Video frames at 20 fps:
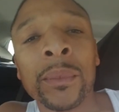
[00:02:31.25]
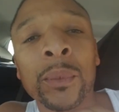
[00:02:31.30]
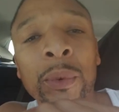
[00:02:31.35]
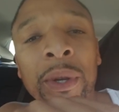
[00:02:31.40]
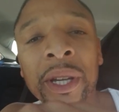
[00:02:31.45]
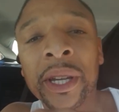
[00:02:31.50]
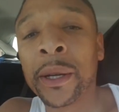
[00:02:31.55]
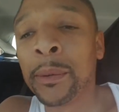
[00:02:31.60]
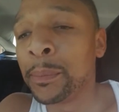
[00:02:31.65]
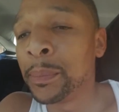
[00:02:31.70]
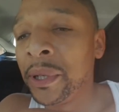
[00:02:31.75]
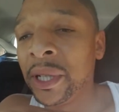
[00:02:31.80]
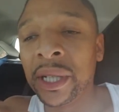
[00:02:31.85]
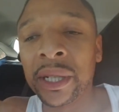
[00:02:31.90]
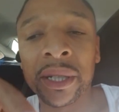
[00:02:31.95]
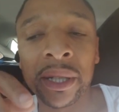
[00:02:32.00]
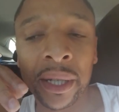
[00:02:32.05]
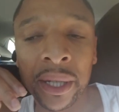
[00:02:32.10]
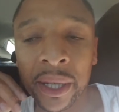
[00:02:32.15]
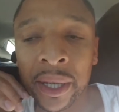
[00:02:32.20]
we can put
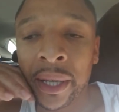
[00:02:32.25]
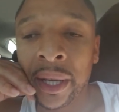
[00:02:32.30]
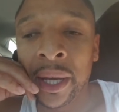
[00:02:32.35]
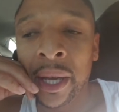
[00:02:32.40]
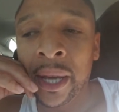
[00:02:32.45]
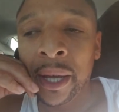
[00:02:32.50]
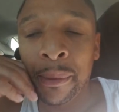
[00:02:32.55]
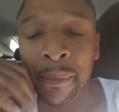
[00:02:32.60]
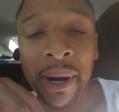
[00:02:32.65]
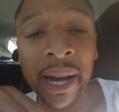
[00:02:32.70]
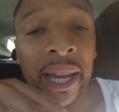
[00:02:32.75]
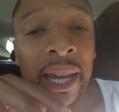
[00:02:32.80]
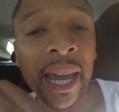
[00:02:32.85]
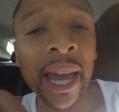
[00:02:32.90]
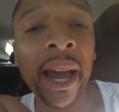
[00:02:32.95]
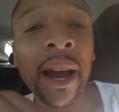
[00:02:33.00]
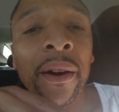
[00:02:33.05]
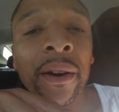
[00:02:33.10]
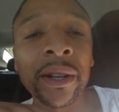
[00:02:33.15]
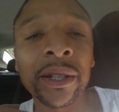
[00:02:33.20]
my
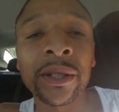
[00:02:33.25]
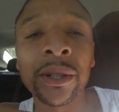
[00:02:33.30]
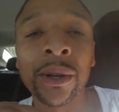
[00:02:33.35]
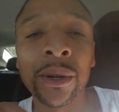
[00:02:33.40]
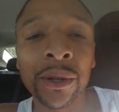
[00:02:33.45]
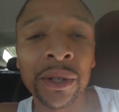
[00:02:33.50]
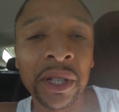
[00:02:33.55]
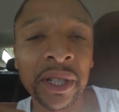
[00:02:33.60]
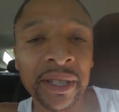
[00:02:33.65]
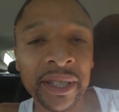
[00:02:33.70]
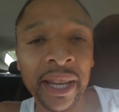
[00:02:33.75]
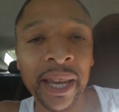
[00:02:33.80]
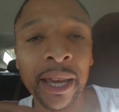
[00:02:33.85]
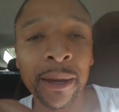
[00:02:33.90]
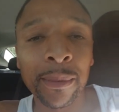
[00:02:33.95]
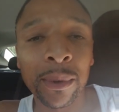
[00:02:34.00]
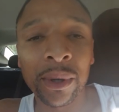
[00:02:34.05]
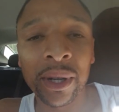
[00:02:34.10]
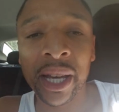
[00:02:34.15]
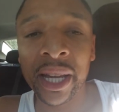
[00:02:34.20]
character on the
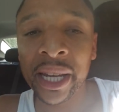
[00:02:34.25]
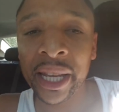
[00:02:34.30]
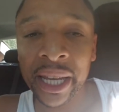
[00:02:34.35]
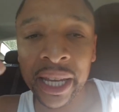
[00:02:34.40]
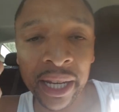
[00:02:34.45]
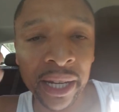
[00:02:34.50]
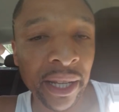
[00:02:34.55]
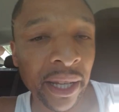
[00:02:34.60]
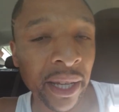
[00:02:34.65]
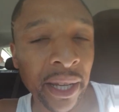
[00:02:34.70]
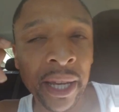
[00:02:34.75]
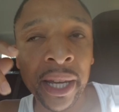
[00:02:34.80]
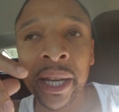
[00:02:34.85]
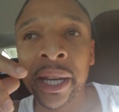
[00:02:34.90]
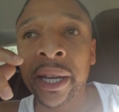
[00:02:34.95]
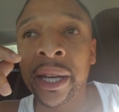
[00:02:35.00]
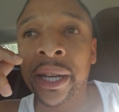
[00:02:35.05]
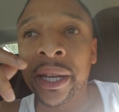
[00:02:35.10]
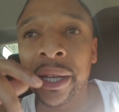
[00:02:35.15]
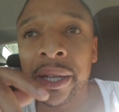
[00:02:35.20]
table at any
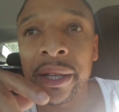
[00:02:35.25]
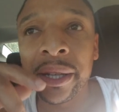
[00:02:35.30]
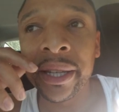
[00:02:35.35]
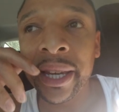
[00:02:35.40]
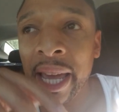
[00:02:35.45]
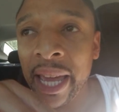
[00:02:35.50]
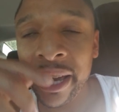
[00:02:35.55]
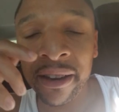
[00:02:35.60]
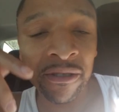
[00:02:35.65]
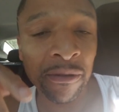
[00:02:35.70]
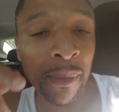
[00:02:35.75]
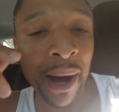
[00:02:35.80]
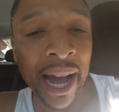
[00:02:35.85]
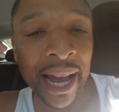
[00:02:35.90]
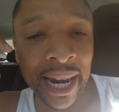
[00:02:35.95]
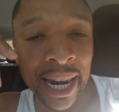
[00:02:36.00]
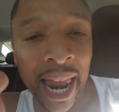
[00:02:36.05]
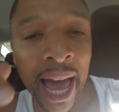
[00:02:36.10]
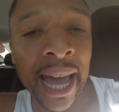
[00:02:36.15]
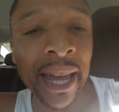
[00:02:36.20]
day of my
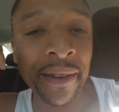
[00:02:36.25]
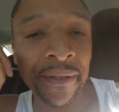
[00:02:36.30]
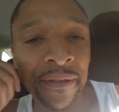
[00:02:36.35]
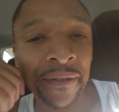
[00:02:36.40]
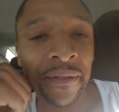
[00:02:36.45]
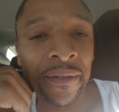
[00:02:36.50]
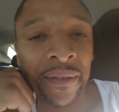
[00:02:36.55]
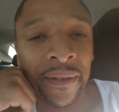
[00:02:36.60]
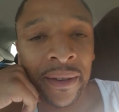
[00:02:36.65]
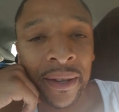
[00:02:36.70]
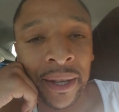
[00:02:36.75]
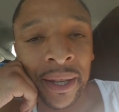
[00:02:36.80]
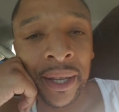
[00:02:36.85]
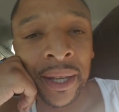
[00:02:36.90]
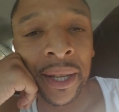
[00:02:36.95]
life.